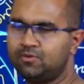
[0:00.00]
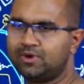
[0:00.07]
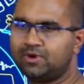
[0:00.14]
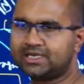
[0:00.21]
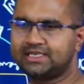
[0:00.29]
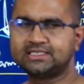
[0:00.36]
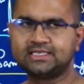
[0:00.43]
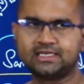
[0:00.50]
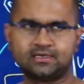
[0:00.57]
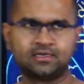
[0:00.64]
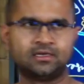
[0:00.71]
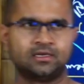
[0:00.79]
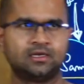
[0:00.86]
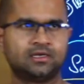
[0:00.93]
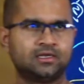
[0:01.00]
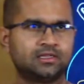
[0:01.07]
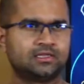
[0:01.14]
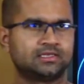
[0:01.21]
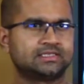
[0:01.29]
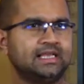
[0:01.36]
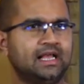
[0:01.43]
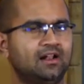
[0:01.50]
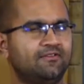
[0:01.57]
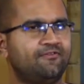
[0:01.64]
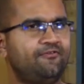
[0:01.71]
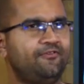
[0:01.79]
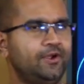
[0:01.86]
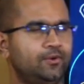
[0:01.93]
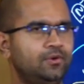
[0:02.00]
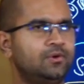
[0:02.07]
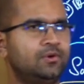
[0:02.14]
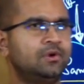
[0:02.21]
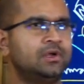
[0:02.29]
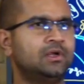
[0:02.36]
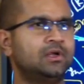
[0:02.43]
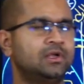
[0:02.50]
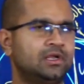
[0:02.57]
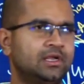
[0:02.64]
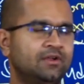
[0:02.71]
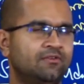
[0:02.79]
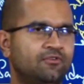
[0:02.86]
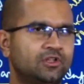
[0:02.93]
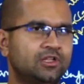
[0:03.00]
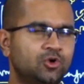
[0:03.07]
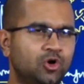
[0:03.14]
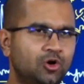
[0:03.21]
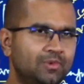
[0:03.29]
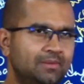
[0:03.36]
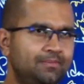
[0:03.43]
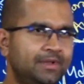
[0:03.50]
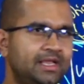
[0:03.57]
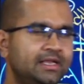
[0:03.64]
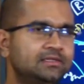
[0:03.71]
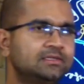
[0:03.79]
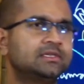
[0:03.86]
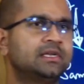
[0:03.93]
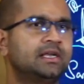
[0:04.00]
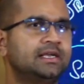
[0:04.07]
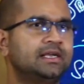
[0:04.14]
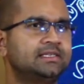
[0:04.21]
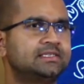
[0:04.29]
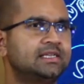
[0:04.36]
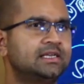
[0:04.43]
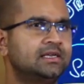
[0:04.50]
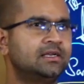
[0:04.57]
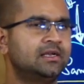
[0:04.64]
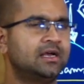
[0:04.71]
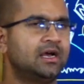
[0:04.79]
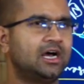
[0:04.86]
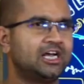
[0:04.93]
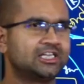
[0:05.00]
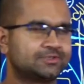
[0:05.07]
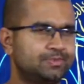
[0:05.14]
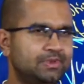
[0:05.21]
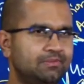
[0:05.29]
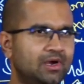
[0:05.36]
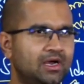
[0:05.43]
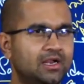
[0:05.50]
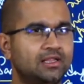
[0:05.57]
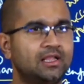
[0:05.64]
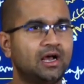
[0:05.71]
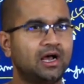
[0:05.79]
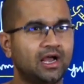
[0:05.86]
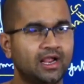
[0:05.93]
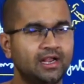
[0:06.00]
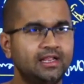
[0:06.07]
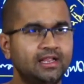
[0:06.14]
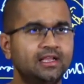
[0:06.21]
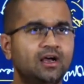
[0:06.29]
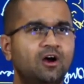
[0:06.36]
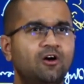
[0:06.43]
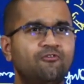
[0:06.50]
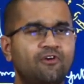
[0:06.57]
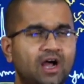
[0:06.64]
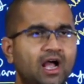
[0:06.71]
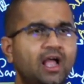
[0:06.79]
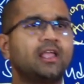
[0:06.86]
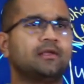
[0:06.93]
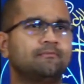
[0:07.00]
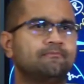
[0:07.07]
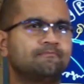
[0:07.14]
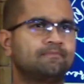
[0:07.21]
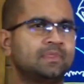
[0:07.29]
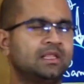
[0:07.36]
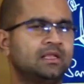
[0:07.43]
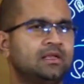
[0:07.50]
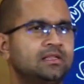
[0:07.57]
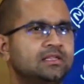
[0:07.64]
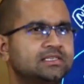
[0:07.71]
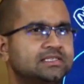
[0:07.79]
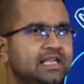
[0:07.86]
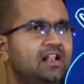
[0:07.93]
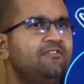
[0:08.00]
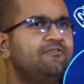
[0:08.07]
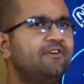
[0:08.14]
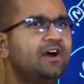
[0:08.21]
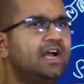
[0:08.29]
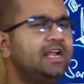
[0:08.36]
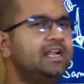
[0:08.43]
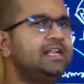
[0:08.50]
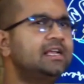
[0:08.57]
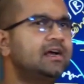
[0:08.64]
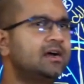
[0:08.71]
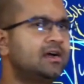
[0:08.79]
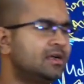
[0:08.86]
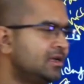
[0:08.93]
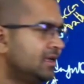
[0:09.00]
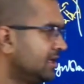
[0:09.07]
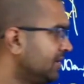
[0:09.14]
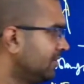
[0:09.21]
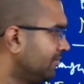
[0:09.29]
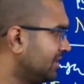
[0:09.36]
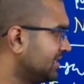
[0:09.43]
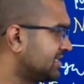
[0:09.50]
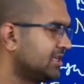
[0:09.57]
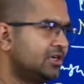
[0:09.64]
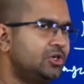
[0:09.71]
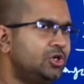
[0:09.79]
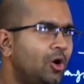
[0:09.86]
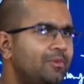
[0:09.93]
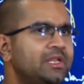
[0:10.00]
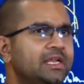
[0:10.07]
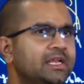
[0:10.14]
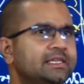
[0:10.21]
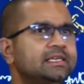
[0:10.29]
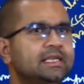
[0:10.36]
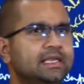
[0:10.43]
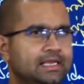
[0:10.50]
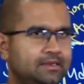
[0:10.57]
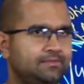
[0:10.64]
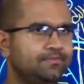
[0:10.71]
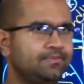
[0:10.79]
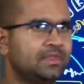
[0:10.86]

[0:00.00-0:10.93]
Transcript: What is it? The self-view for the noble beings is the asmimana, the idea of I. The self-idea was dominating here.